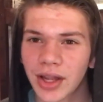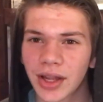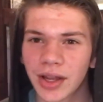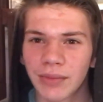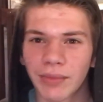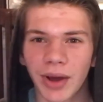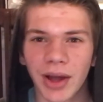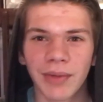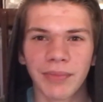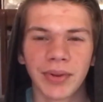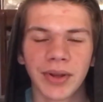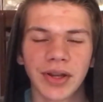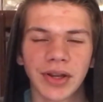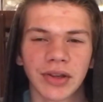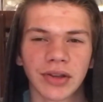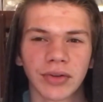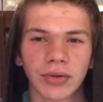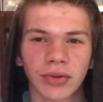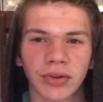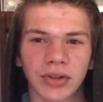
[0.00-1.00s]
In my
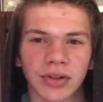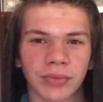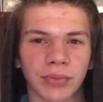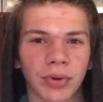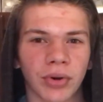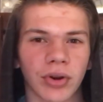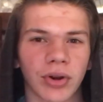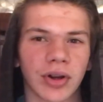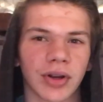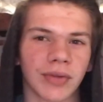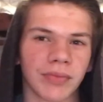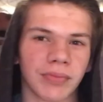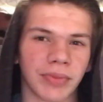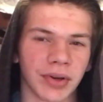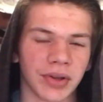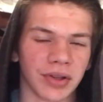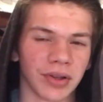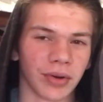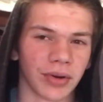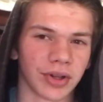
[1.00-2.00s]
opinion, school is important,
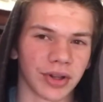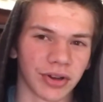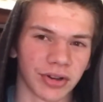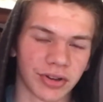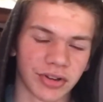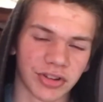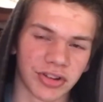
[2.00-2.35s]
but so are your